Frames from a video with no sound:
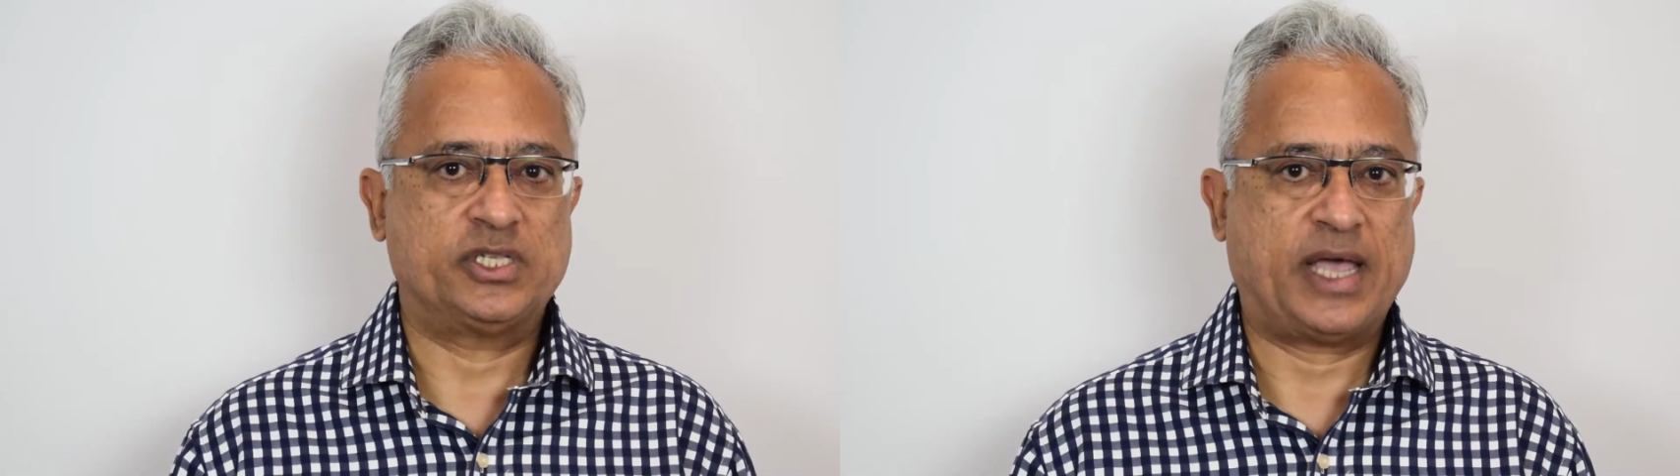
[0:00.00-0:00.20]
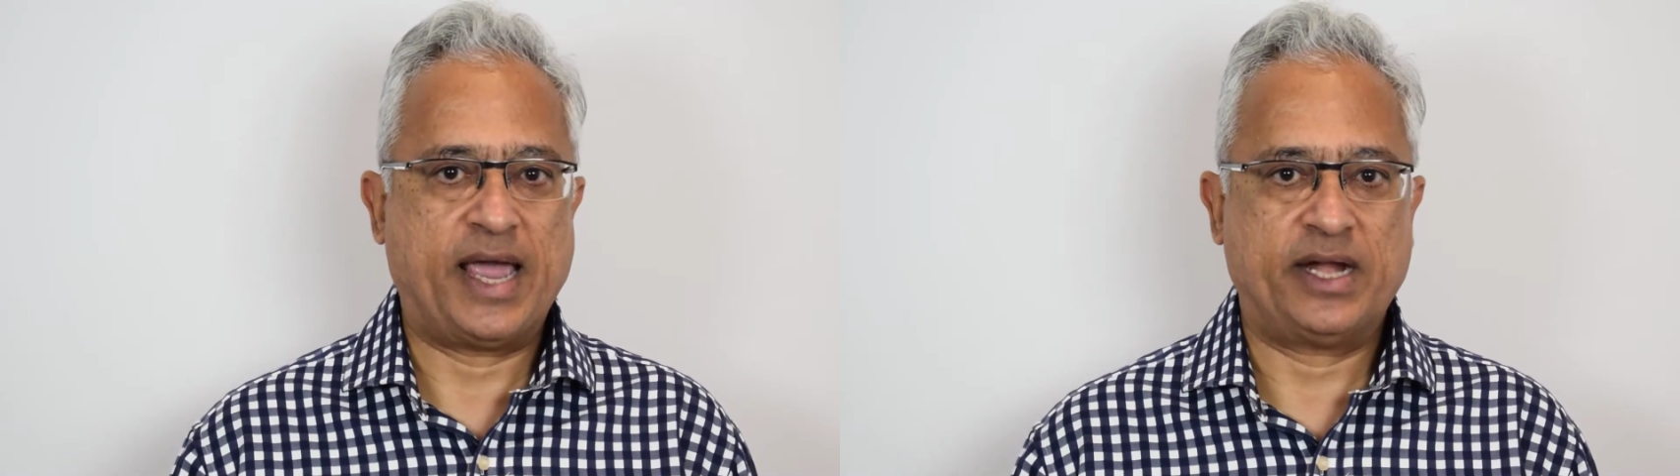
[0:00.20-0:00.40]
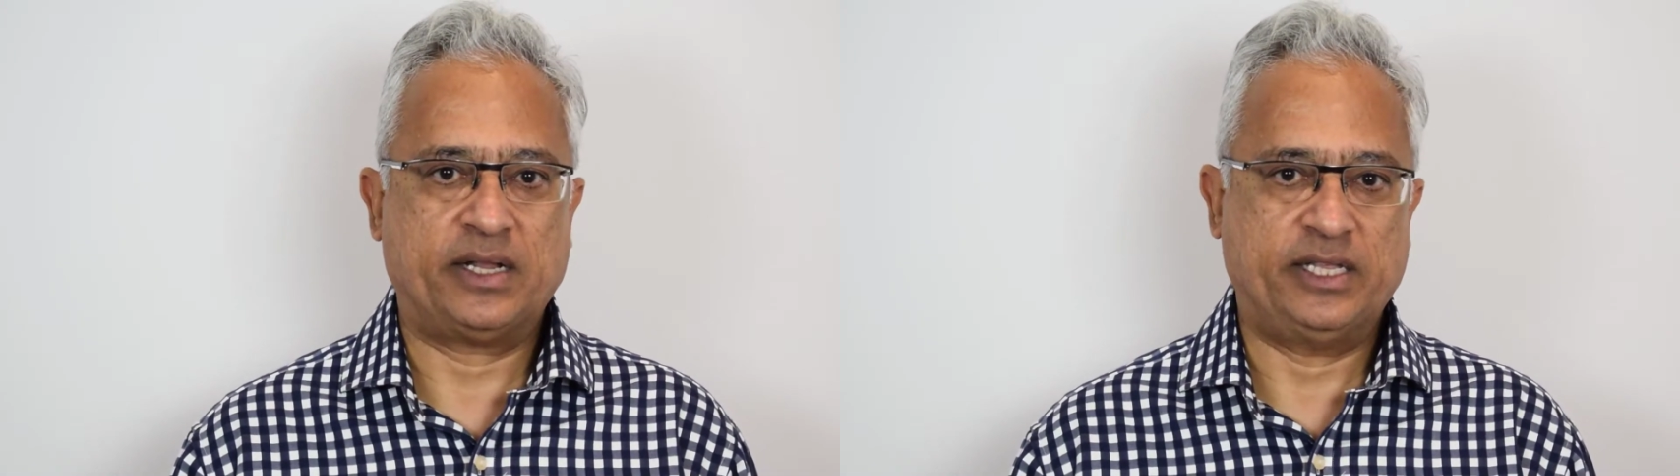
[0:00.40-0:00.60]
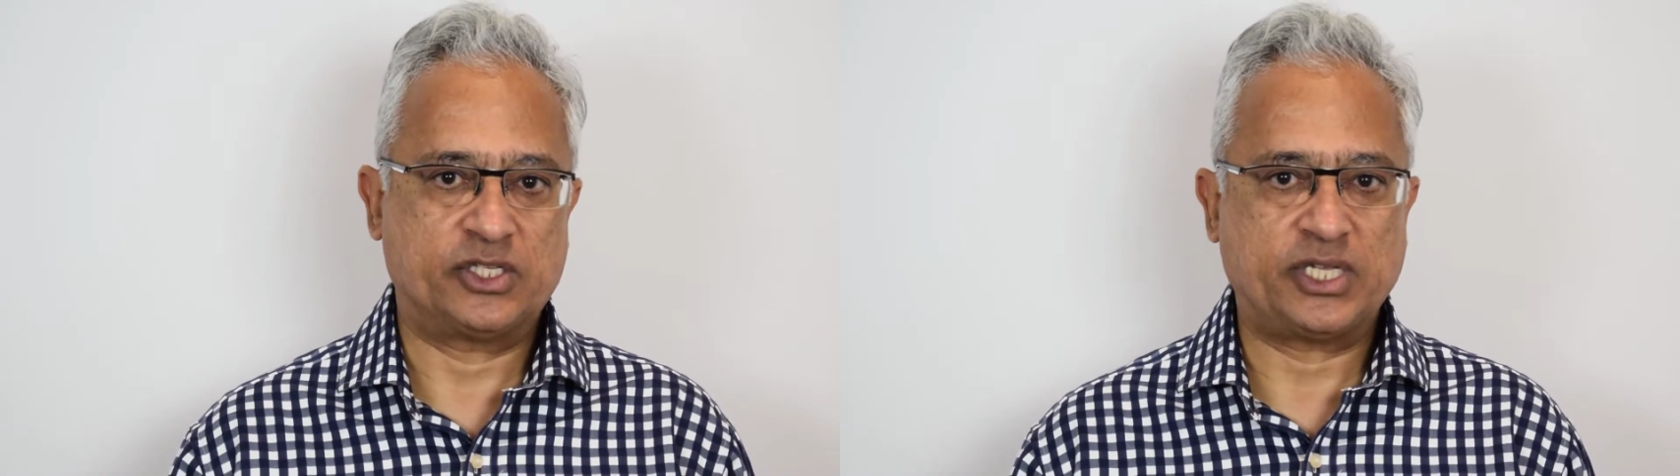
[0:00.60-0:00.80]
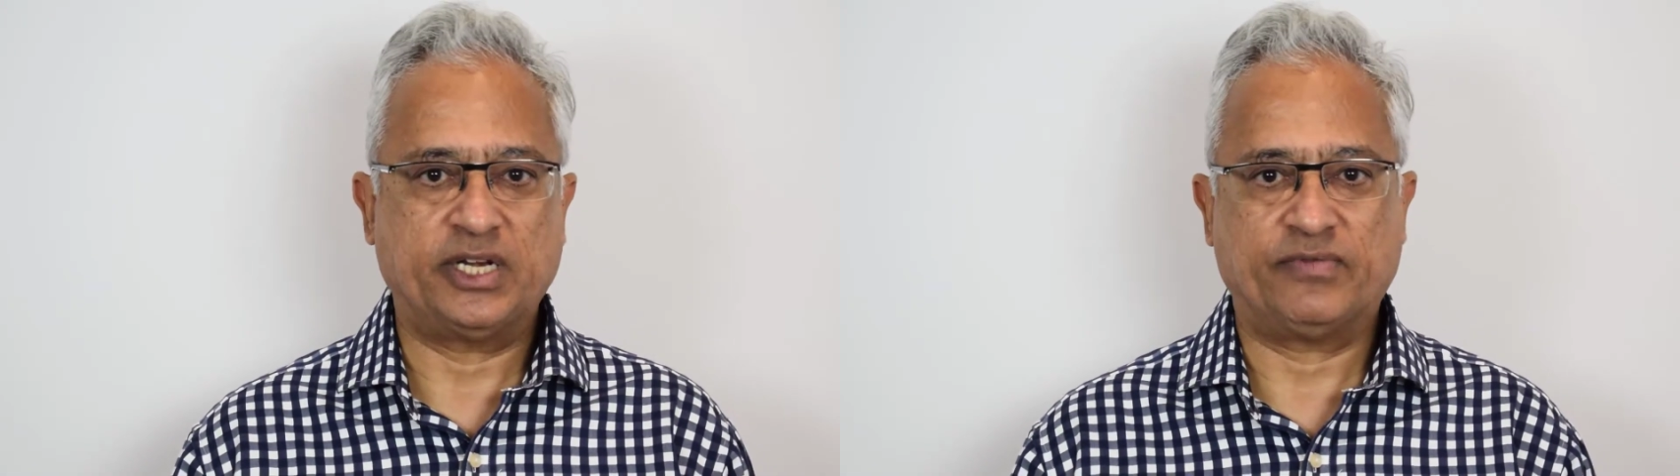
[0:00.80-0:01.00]
and
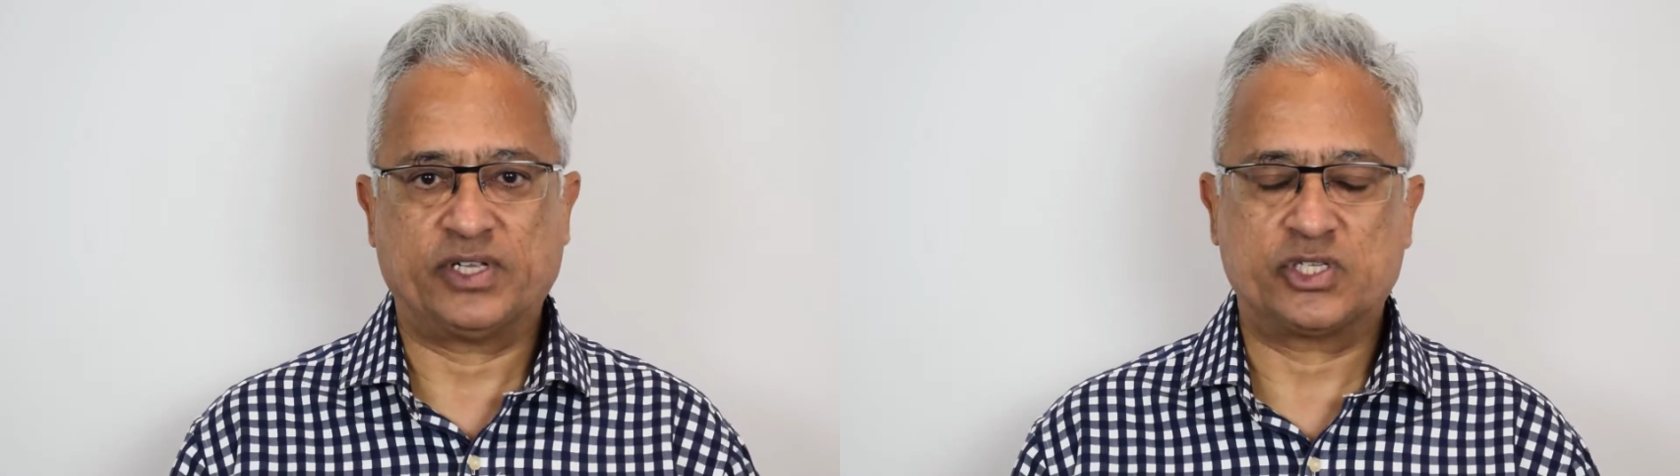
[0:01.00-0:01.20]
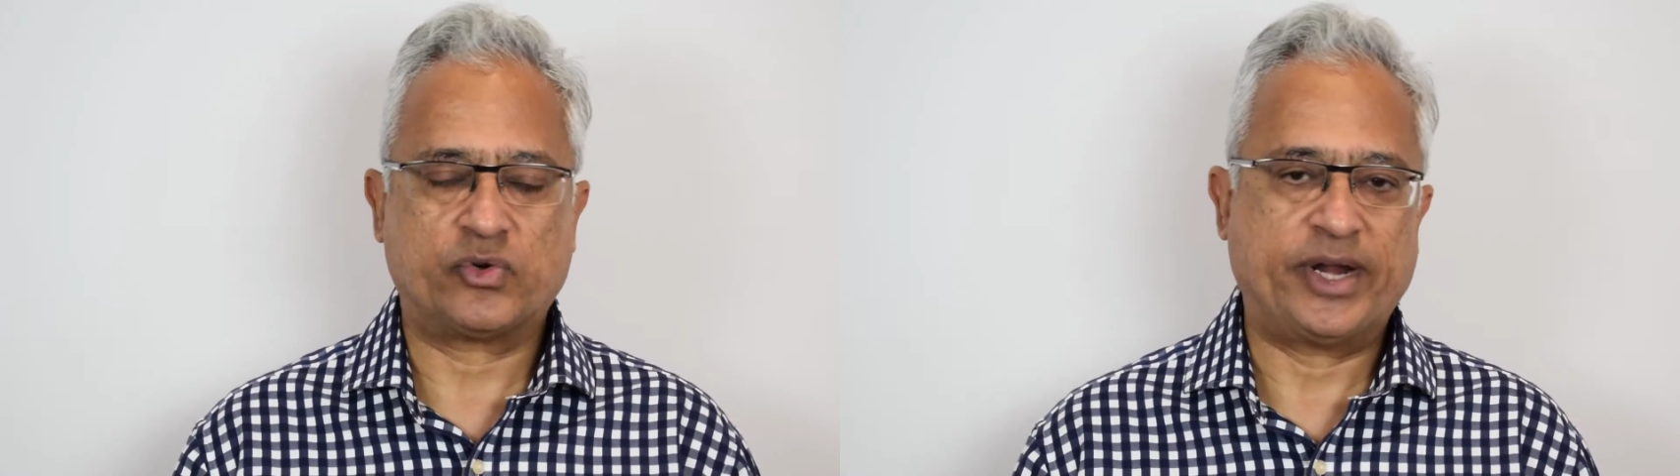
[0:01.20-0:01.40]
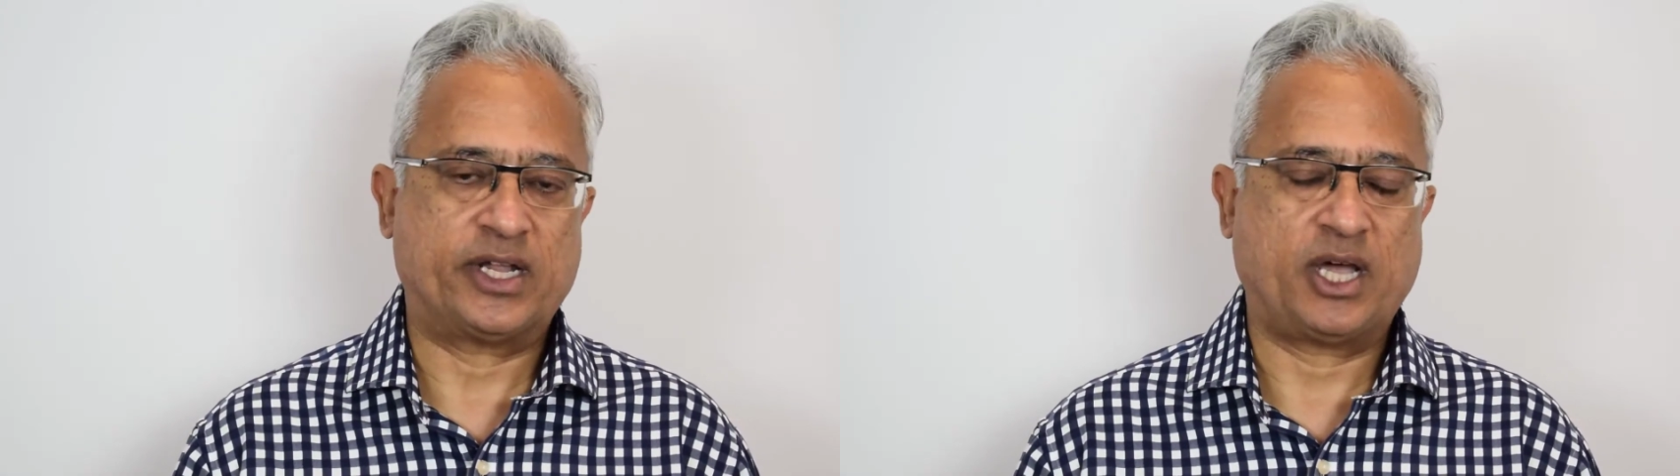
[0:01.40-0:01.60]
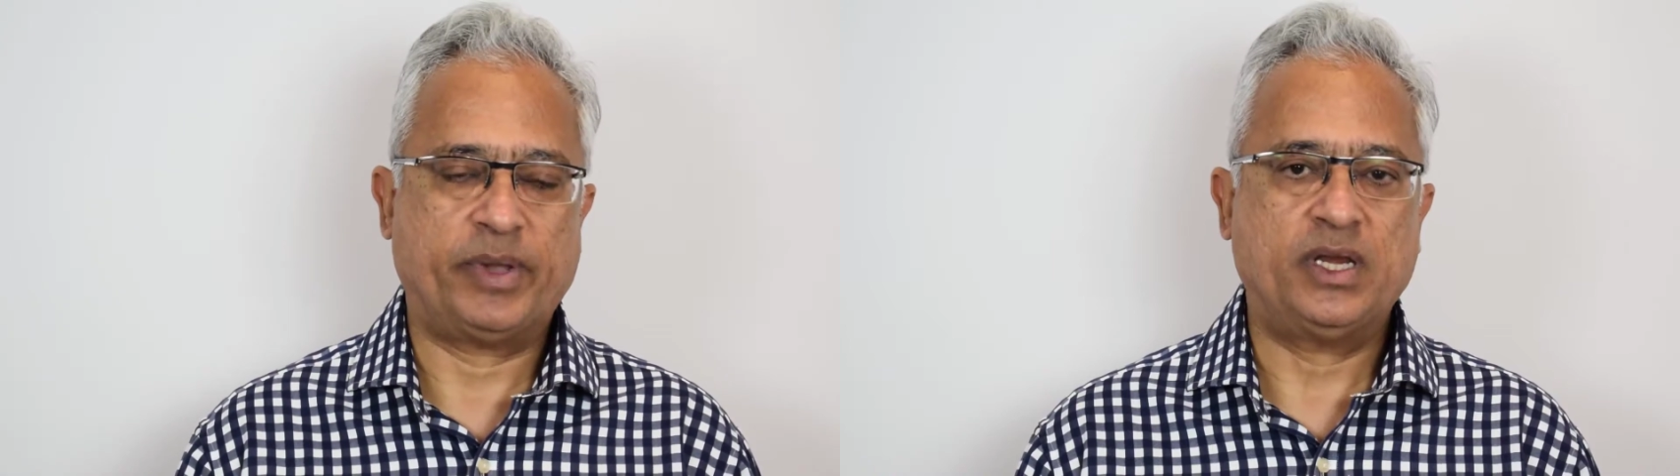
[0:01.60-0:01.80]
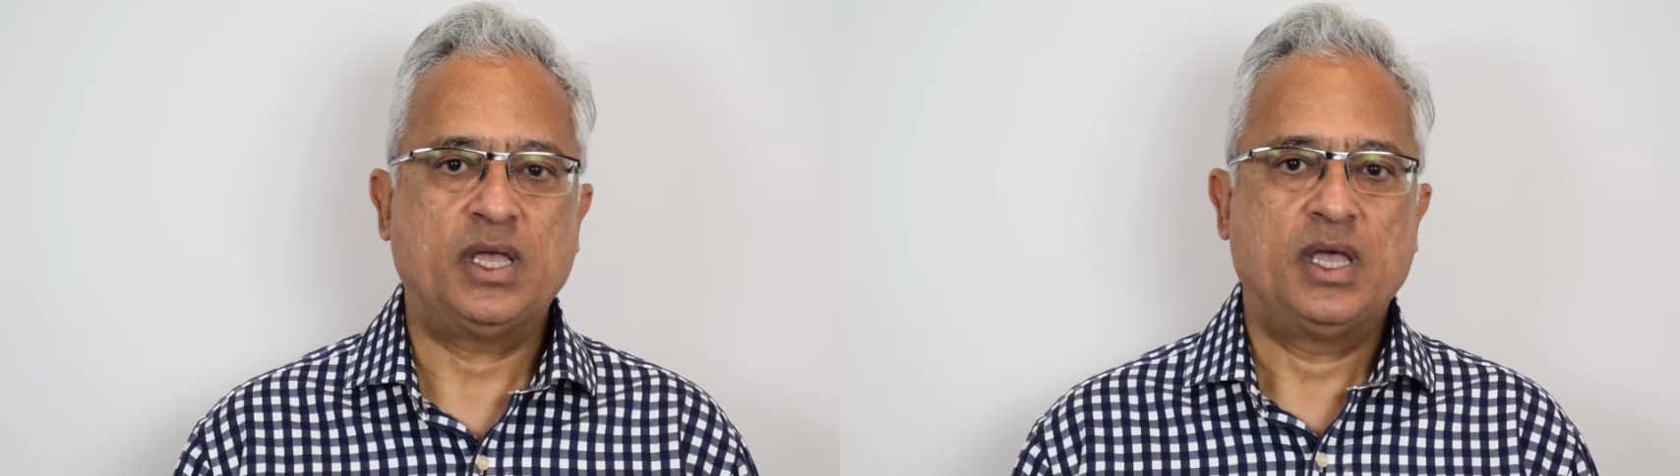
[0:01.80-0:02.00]
incentive constraint come in.